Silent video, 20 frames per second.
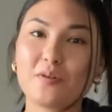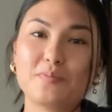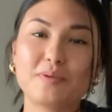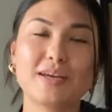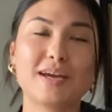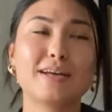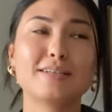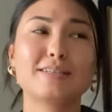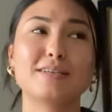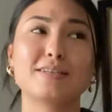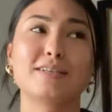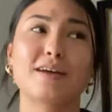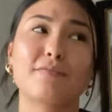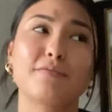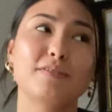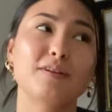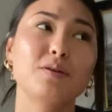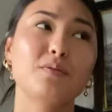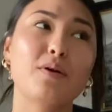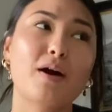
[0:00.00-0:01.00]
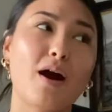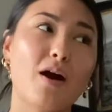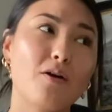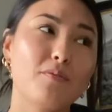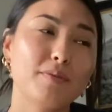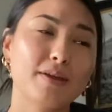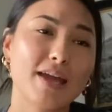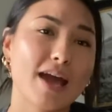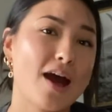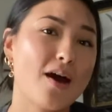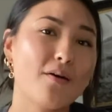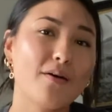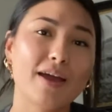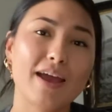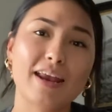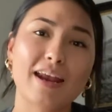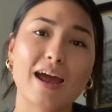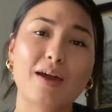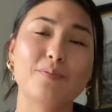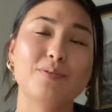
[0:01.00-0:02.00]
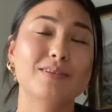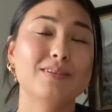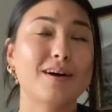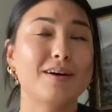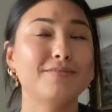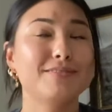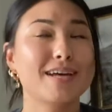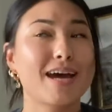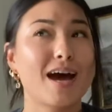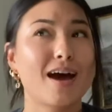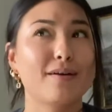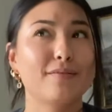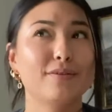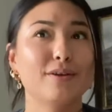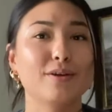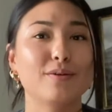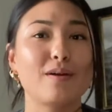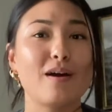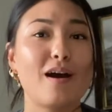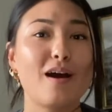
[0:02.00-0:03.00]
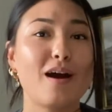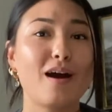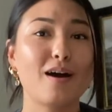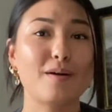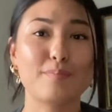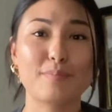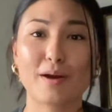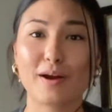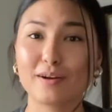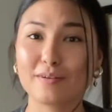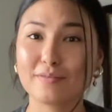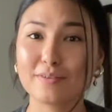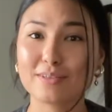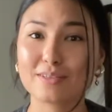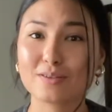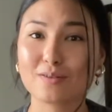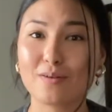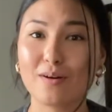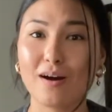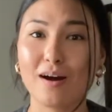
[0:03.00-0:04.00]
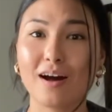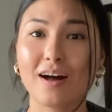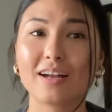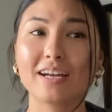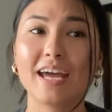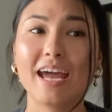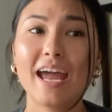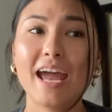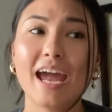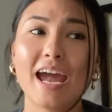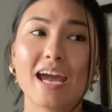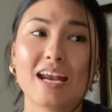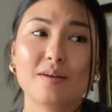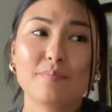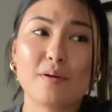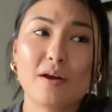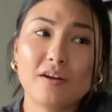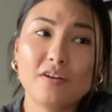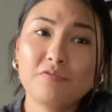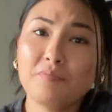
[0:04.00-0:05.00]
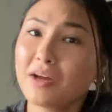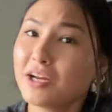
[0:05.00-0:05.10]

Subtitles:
because it definitely will help me out, and I would love to have you a part of the squad and a part of my